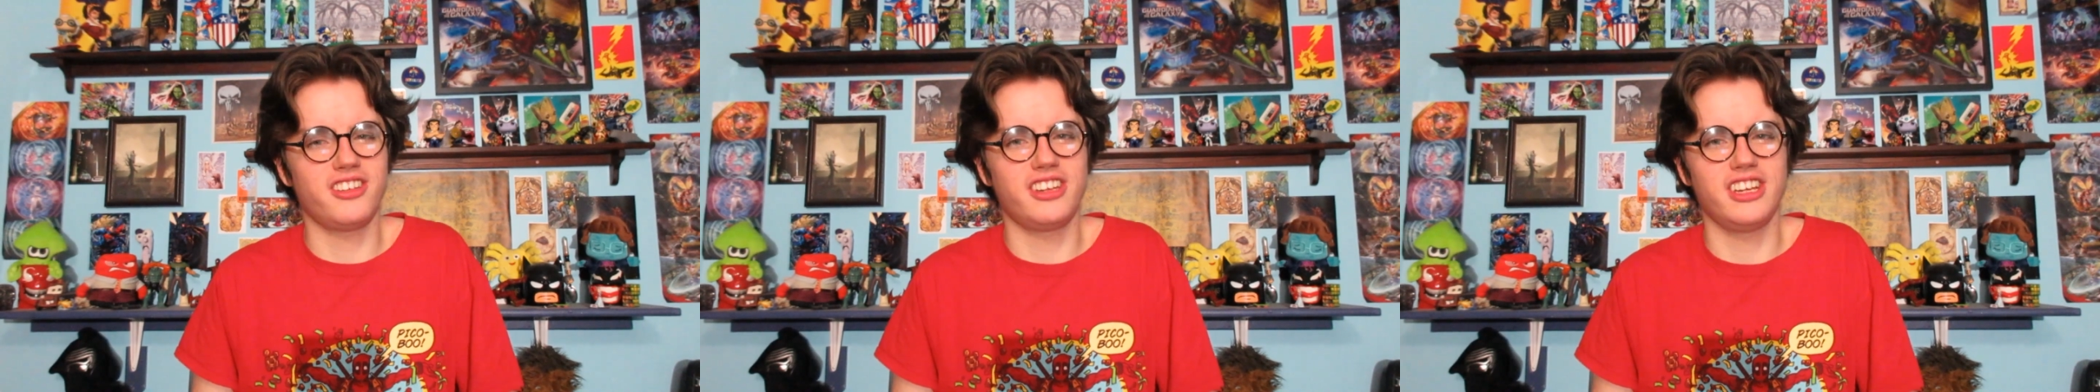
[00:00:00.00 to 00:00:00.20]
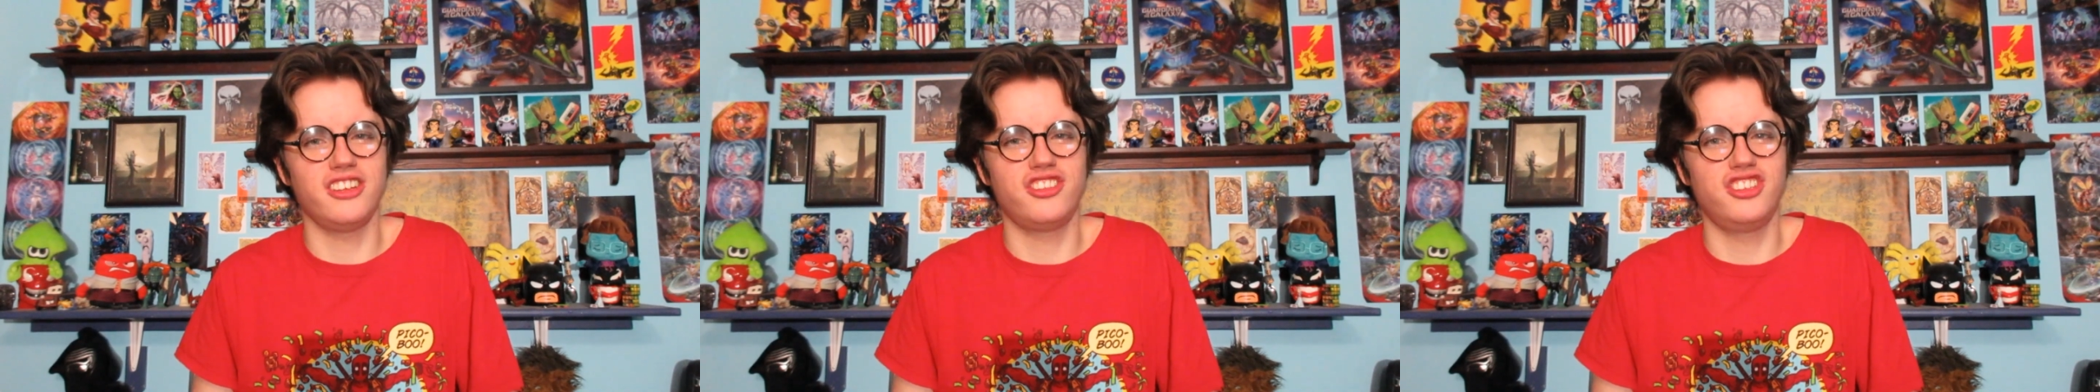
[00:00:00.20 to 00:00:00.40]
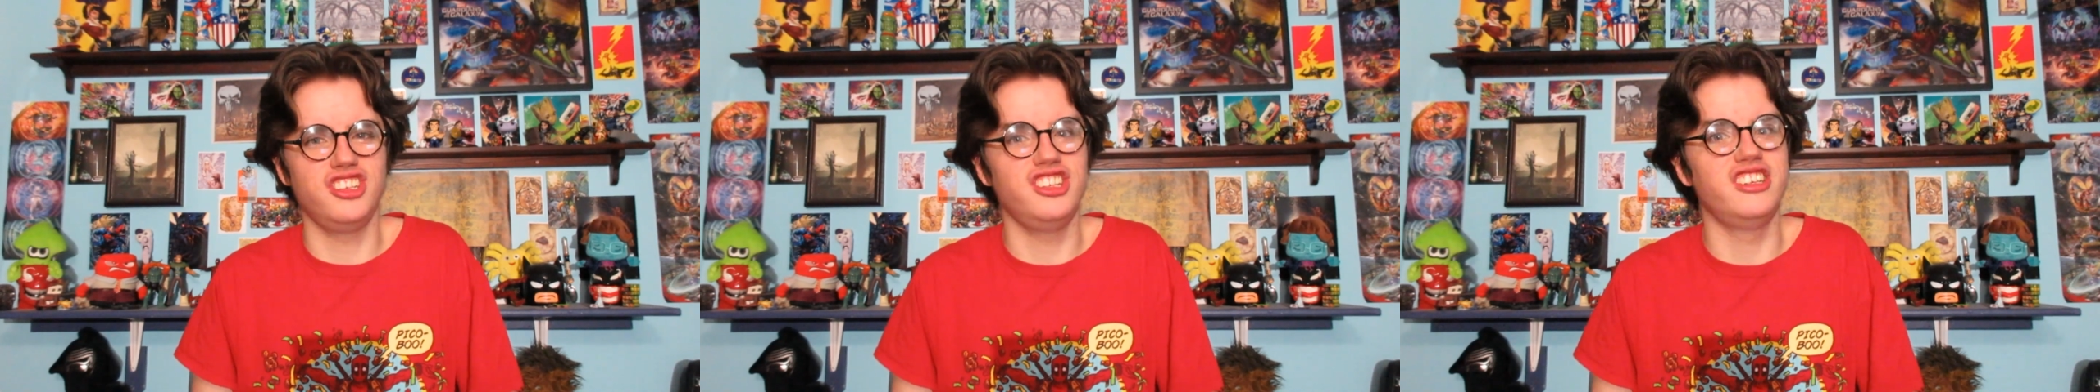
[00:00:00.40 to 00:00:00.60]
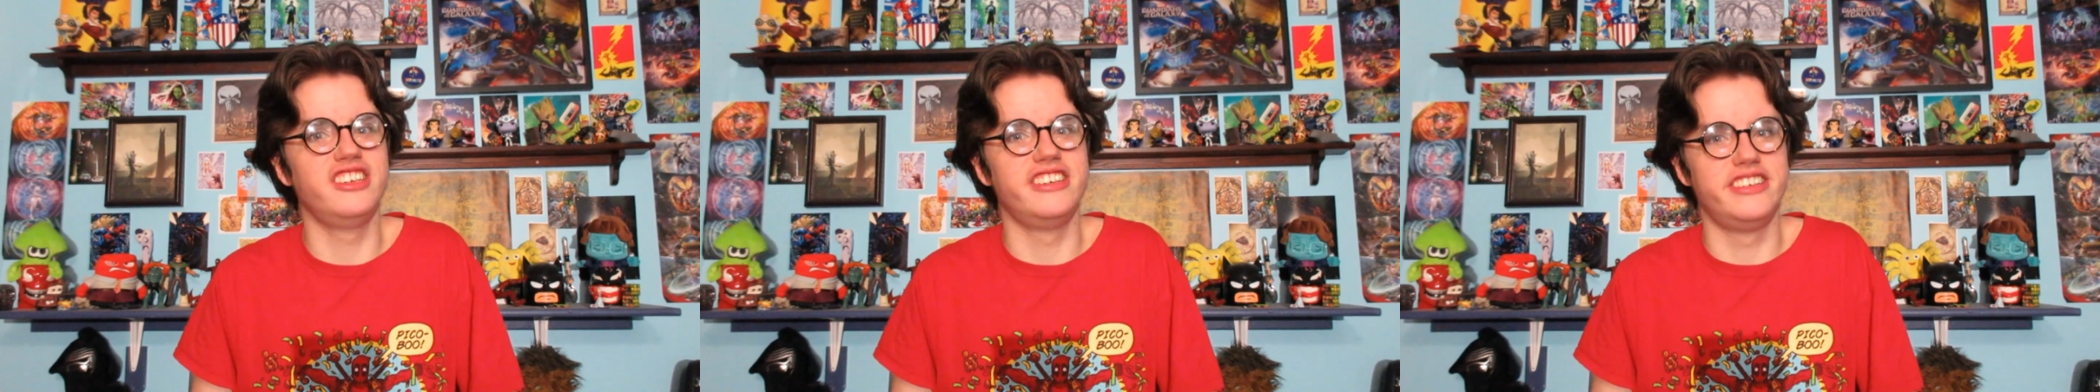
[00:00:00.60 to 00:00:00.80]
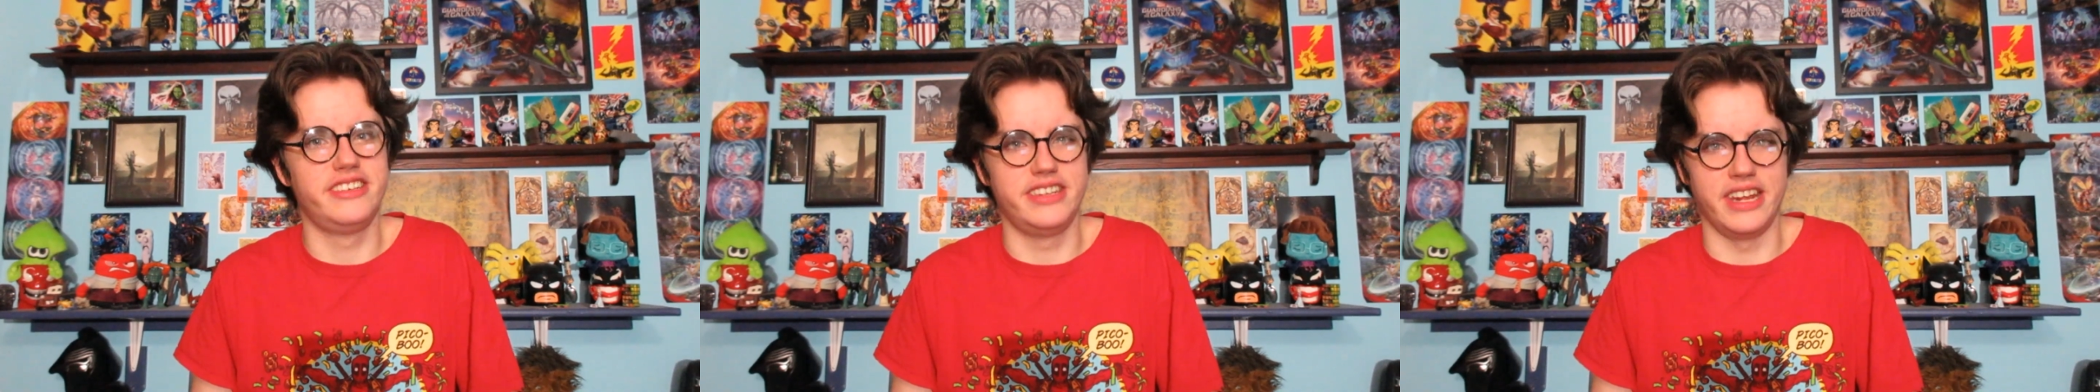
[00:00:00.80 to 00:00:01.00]
say she
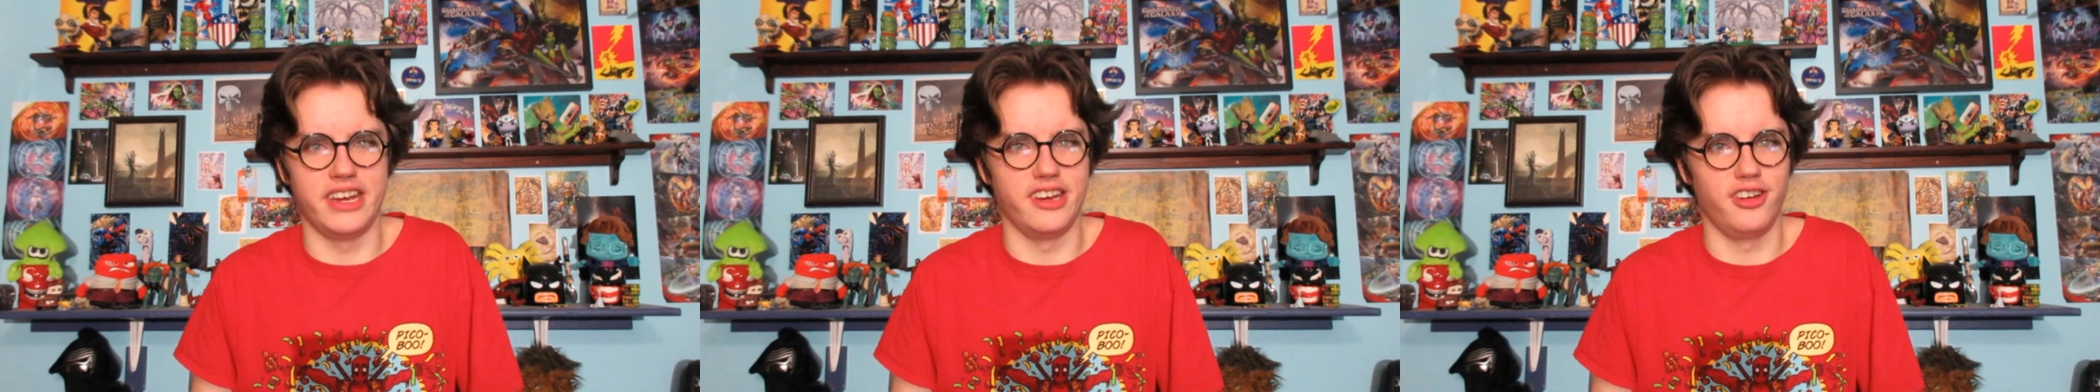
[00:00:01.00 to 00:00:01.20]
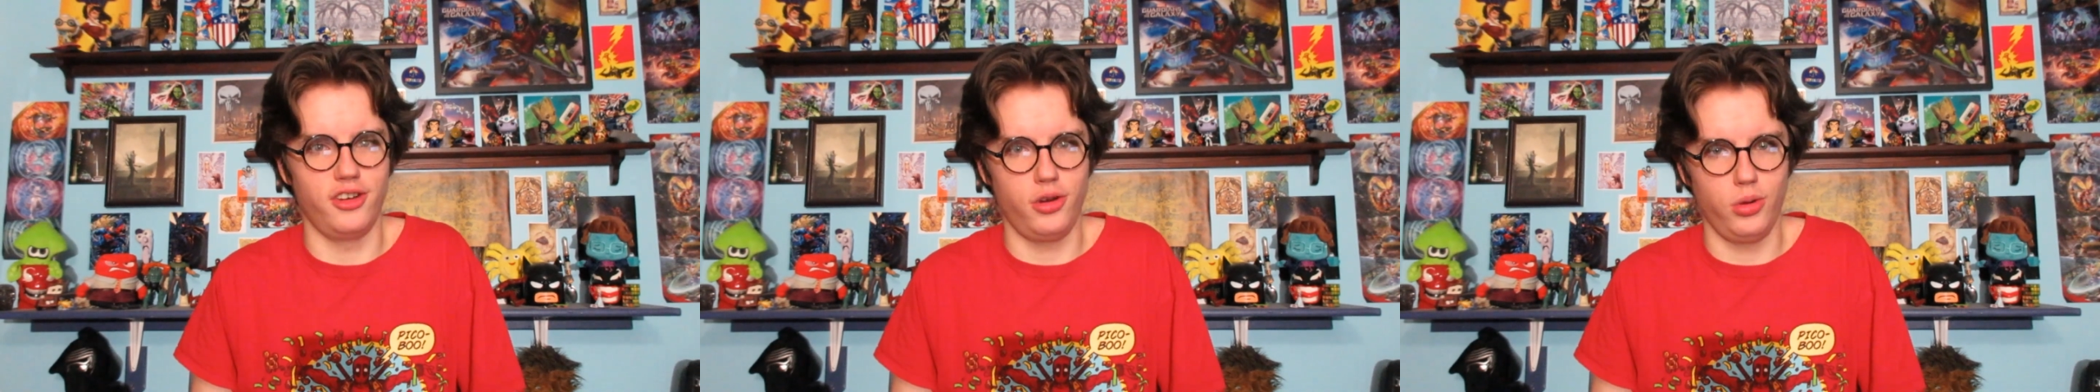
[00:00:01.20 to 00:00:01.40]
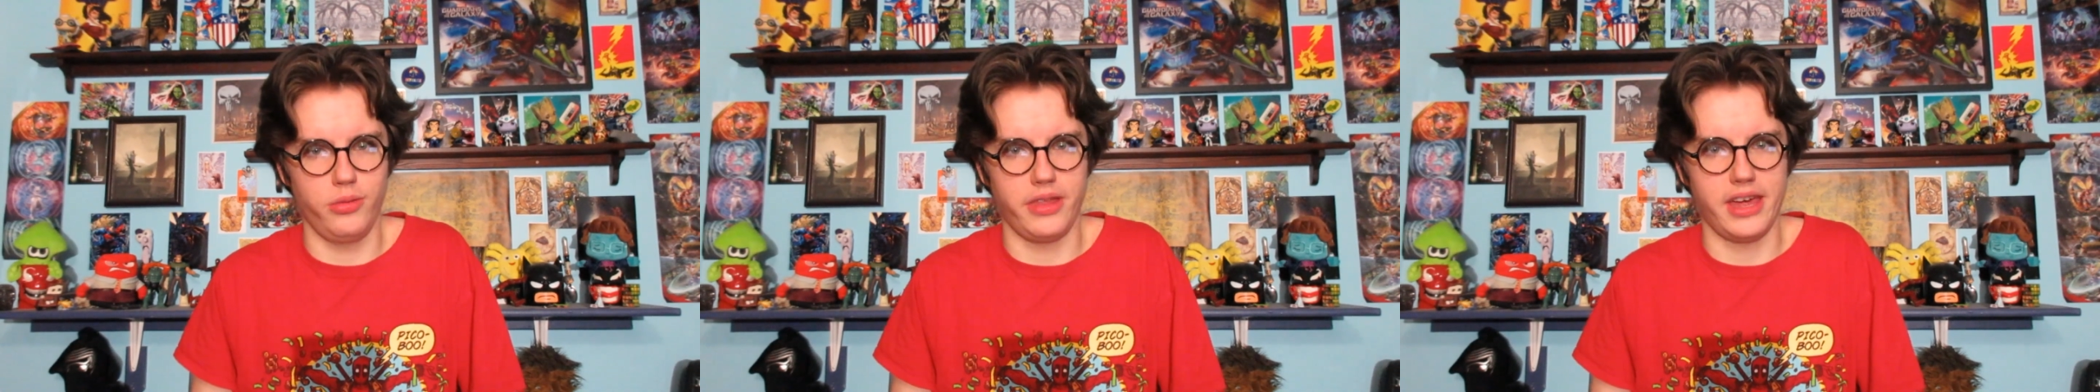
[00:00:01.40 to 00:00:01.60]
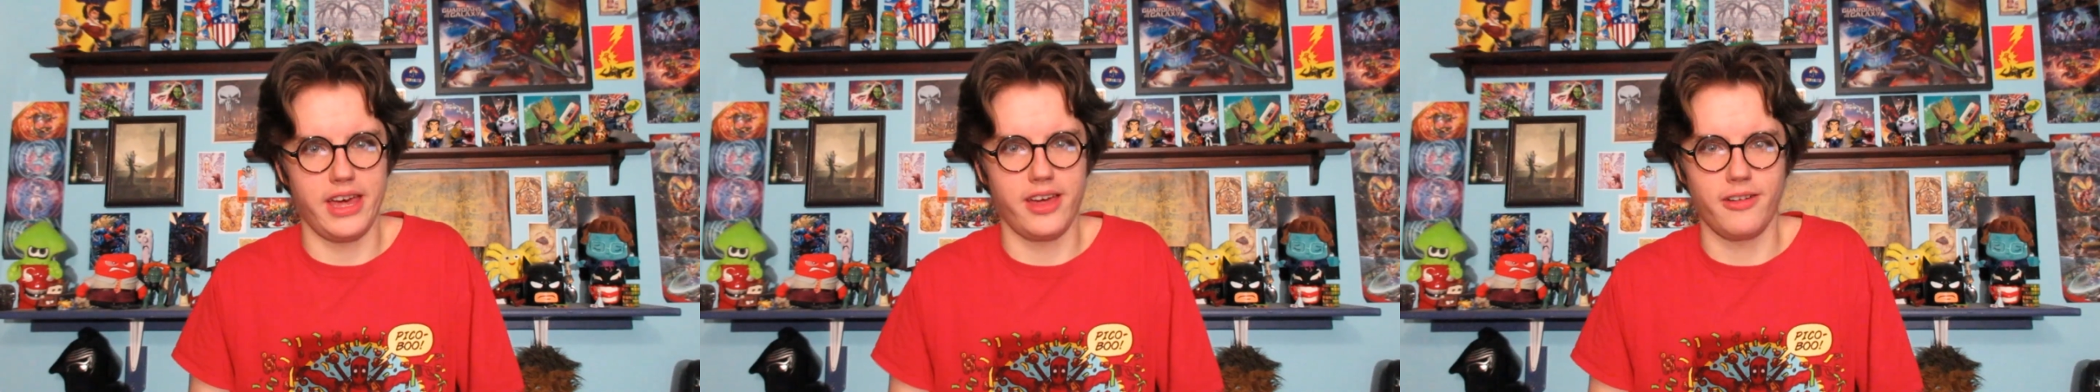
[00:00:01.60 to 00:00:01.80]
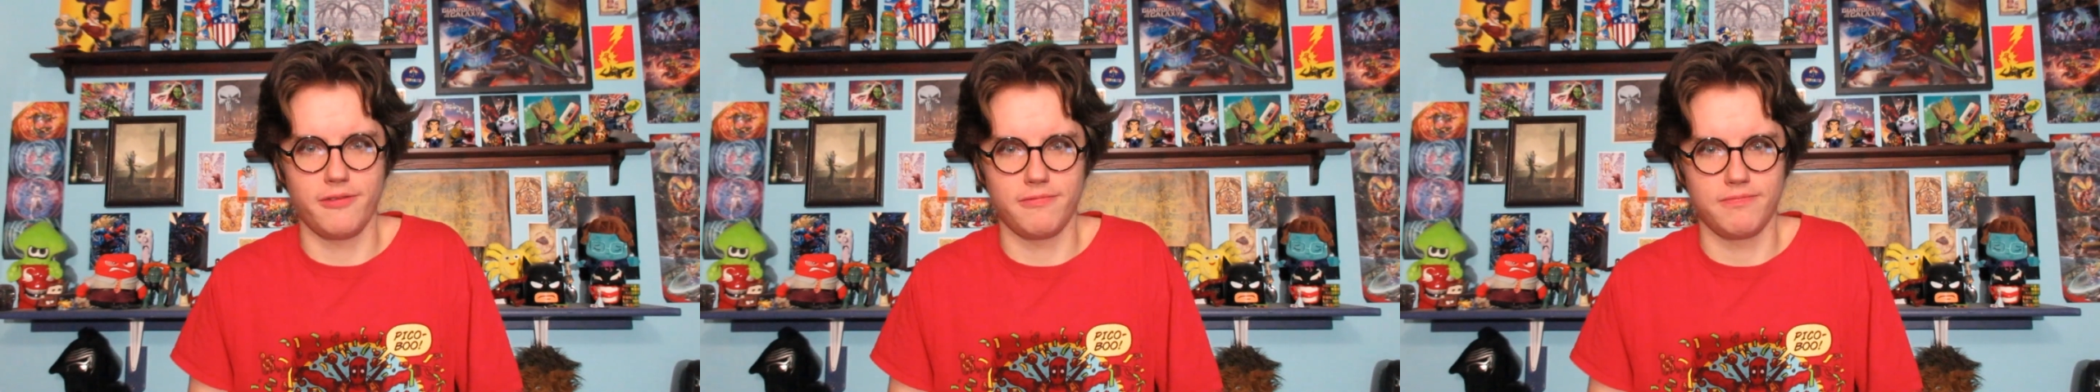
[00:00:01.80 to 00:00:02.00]
didn't do
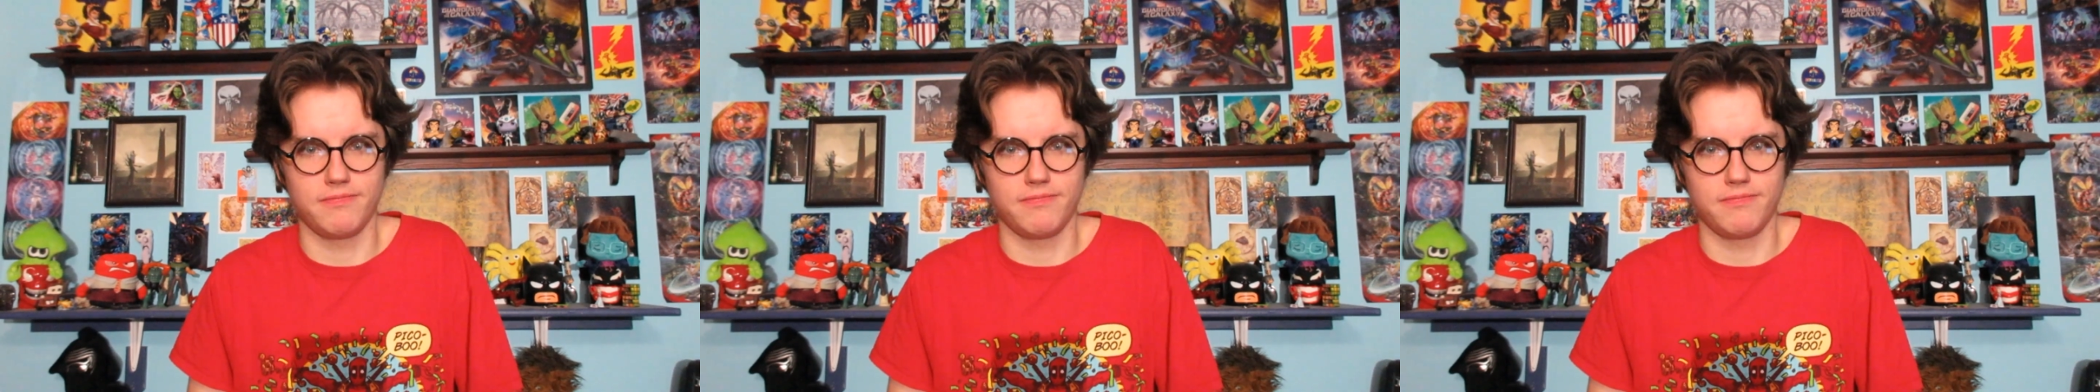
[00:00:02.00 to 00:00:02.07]
that.